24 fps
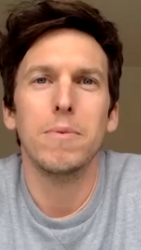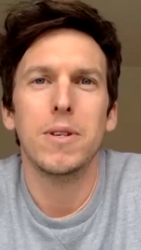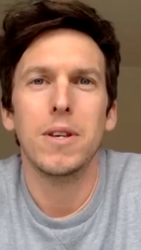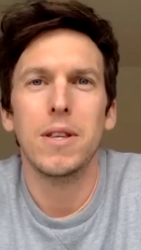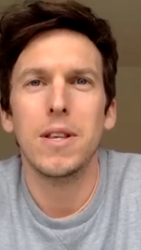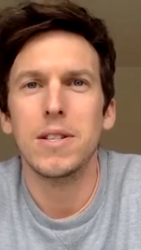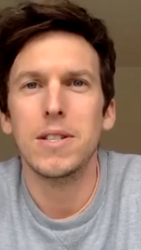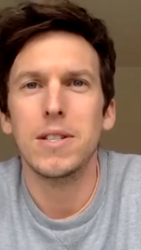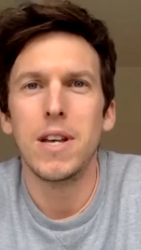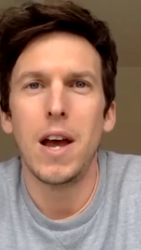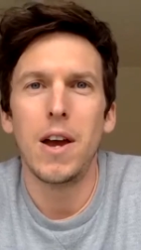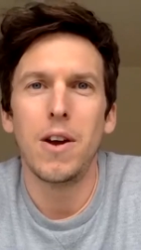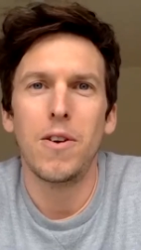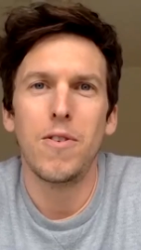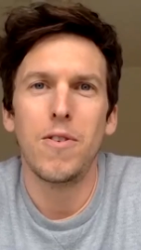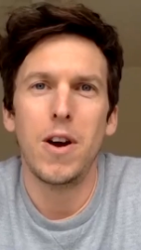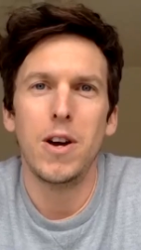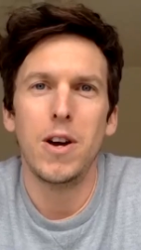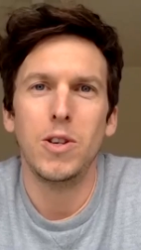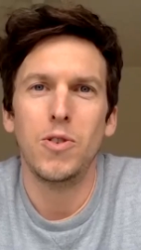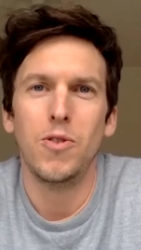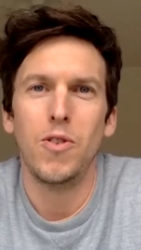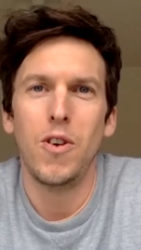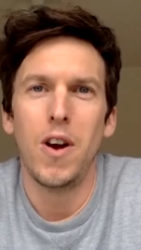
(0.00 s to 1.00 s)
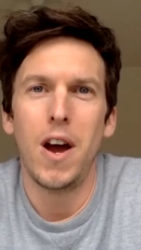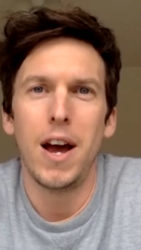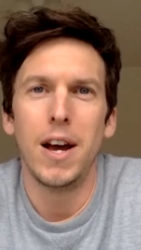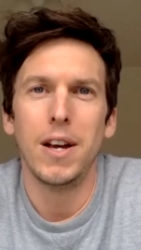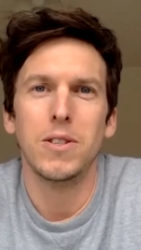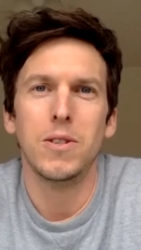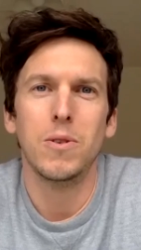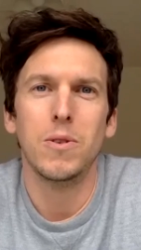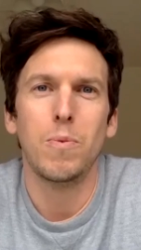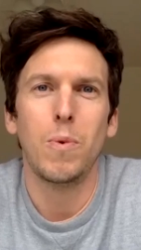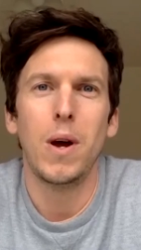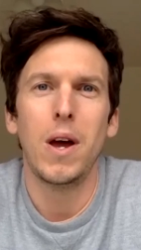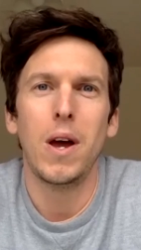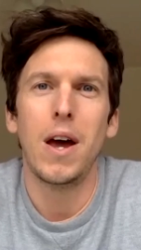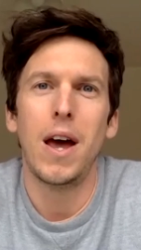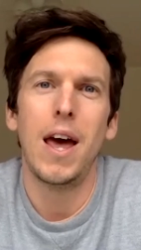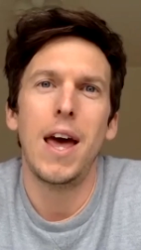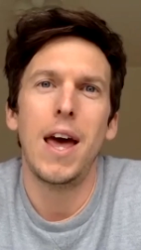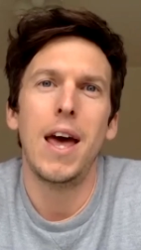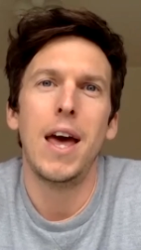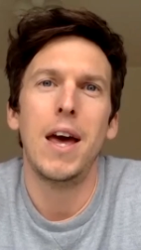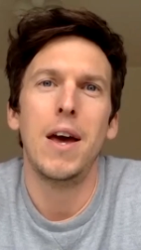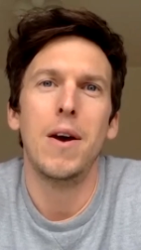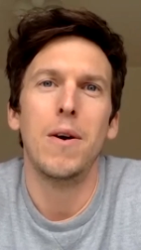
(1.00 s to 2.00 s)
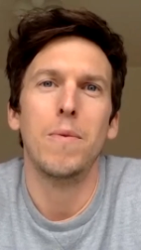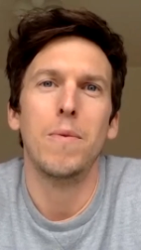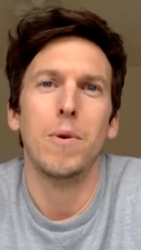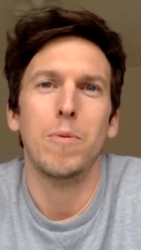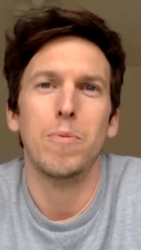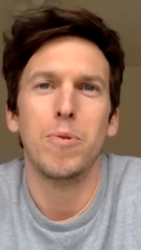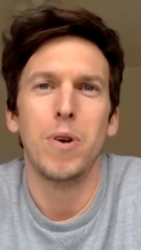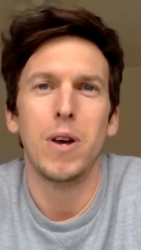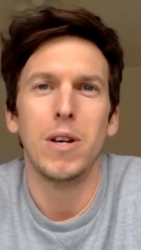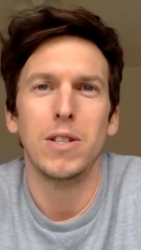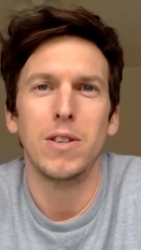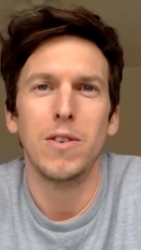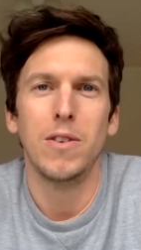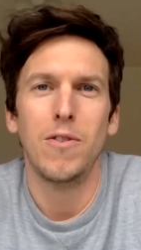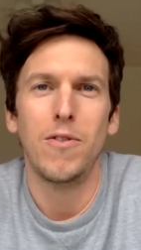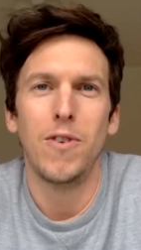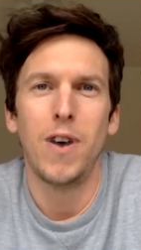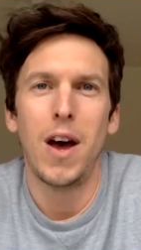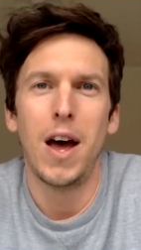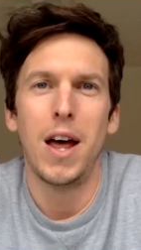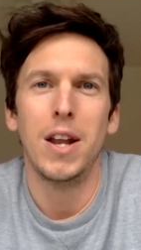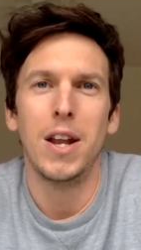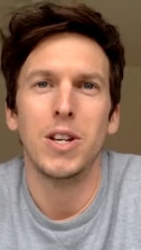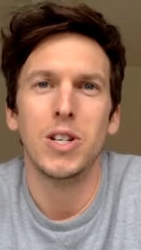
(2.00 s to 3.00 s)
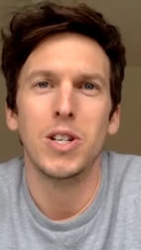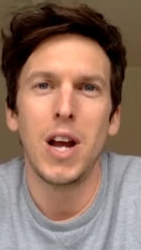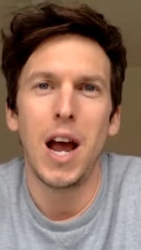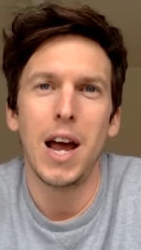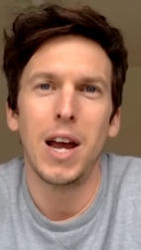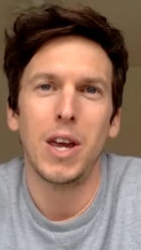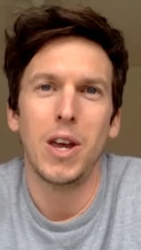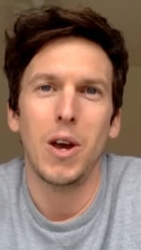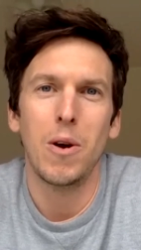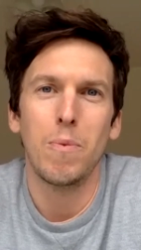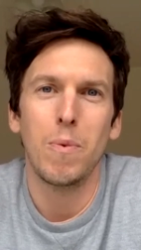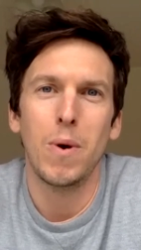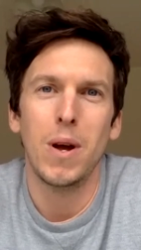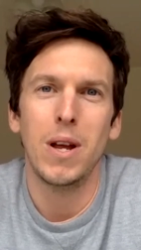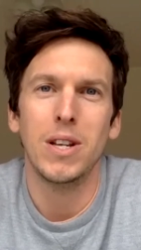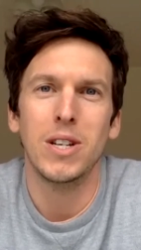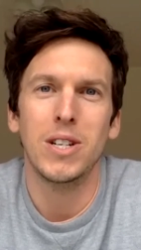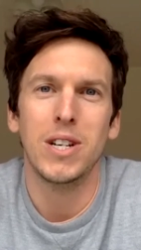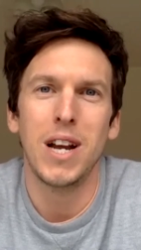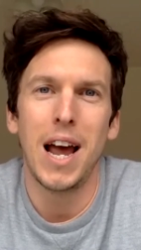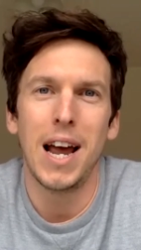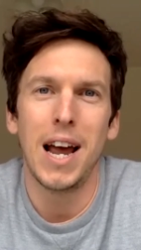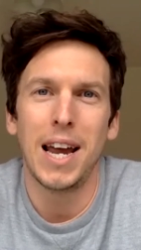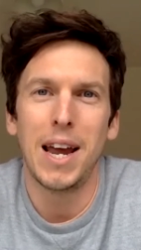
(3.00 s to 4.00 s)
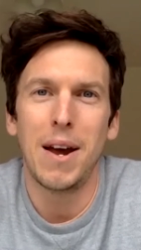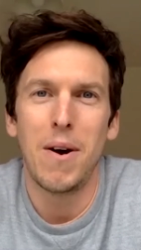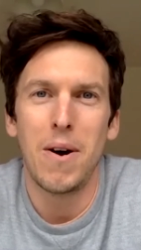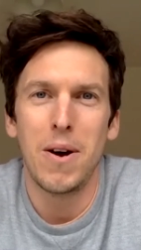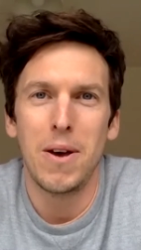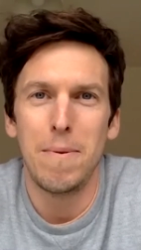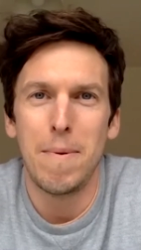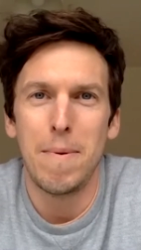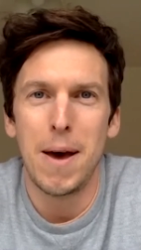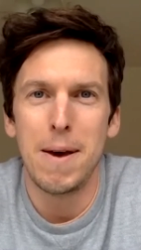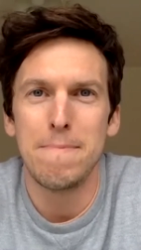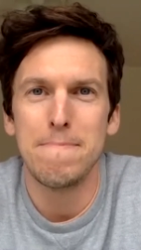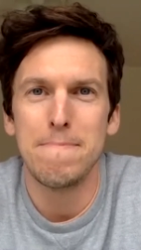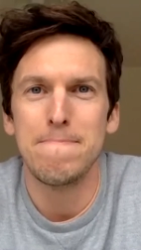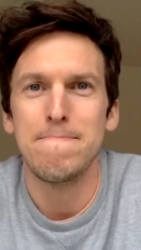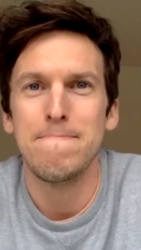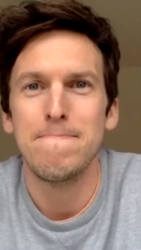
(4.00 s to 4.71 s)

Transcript: to the Sack Race Reacts. We are here with Preston fan Jack Goodwin. Jack, how are you, mate?